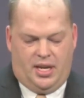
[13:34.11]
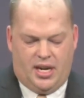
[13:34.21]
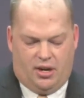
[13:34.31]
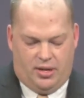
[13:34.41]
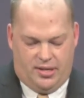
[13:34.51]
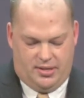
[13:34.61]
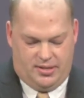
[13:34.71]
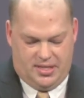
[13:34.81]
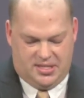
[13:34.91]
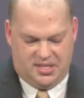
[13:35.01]
You know,
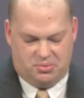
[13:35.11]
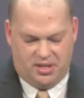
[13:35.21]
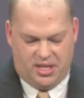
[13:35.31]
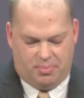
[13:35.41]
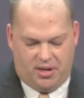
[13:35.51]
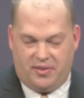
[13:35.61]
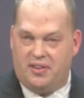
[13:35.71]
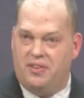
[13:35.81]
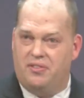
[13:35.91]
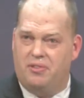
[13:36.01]
this is really a
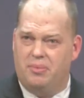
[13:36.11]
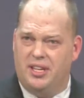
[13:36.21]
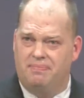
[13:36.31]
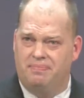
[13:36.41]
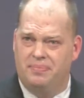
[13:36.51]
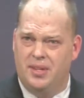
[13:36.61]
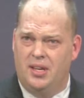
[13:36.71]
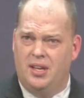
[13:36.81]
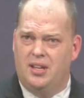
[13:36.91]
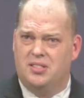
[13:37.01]
perfect fit for me.
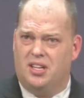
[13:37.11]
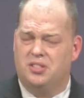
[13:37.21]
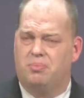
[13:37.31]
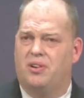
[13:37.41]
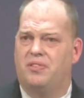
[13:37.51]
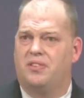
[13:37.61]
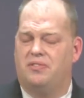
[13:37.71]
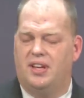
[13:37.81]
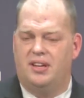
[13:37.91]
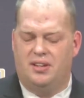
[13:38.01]
It's also a perfect
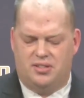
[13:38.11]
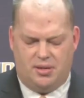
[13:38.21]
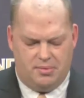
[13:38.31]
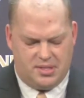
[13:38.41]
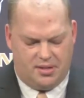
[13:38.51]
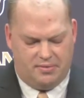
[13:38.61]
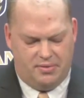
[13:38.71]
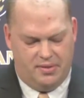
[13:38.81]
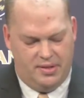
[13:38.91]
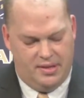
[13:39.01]
fit in terms
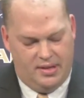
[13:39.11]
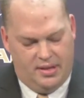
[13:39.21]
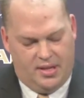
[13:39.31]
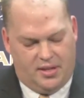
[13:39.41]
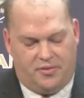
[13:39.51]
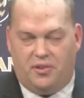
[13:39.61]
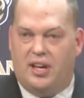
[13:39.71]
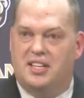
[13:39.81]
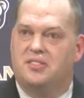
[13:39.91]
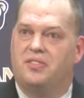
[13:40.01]
of the
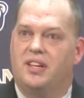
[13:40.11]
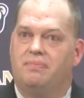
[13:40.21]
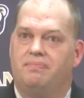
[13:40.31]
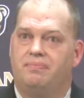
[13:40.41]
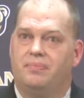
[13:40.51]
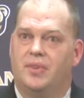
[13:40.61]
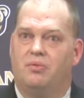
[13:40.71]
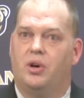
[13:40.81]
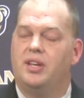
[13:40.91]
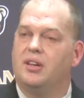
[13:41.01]
philosophy
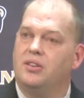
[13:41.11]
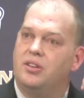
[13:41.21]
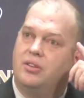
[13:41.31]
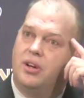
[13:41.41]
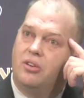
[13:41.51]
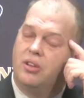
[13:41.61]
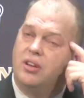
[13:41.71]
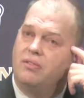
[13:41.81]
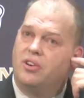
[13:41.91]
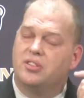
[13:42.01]
of what you can do at
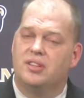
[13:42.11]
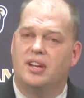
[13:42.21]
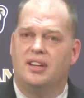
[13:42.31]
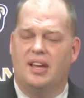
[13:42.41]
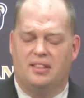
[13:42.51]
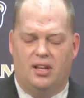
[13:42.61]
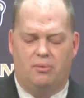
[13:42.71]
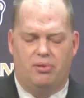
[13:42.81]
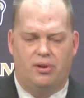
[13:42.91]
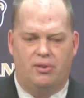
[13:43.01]
Oakland University in the
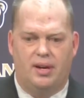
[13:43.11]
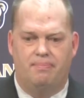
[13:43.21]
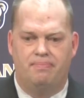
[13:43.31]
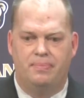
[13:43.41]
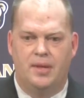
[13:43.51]
athletic program.